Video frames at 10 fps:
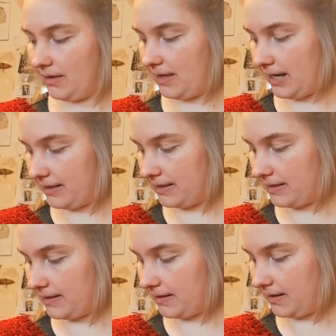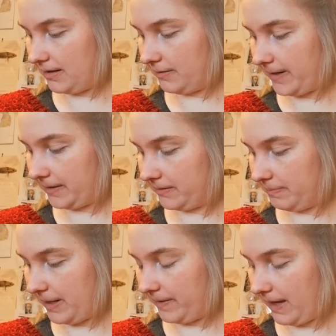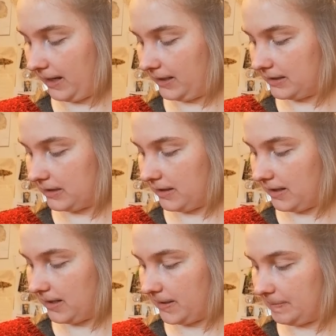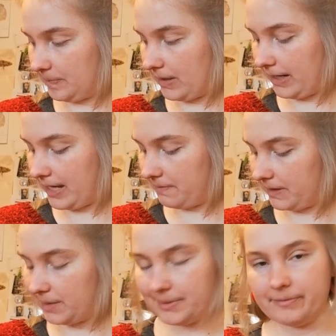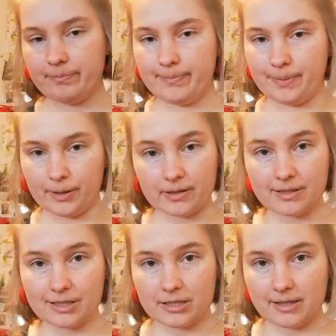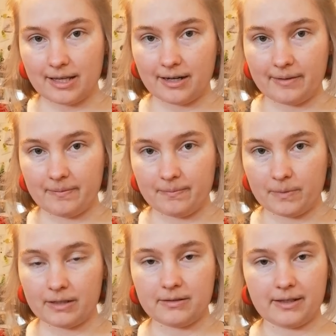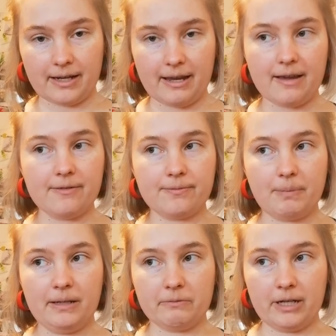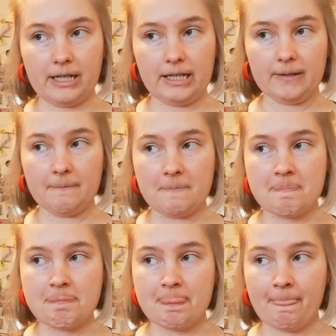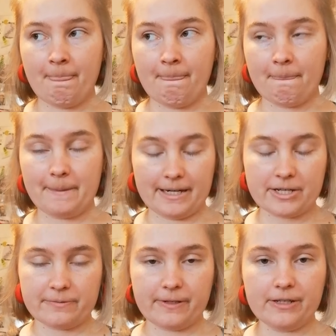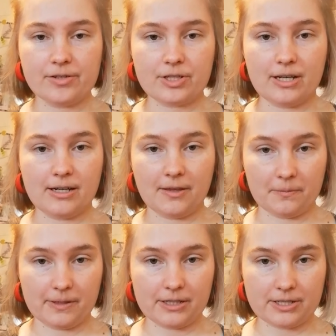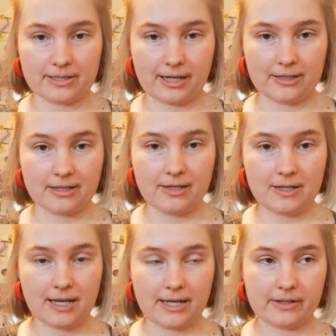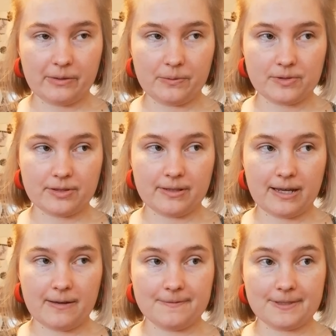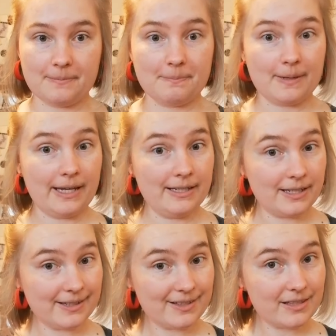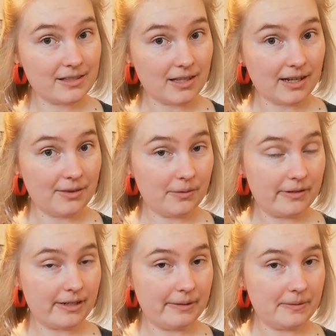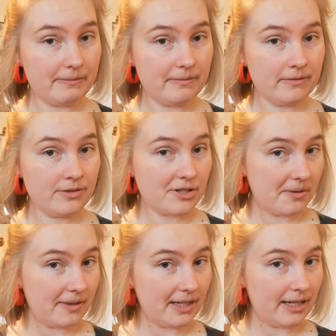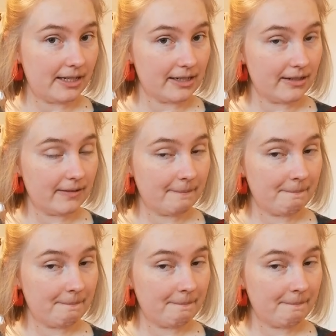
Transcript: that's around about that. I have a couple of books one that I have been reading that I just finished, and another one I just started. And I also have some paintings that I thought I would show at the end.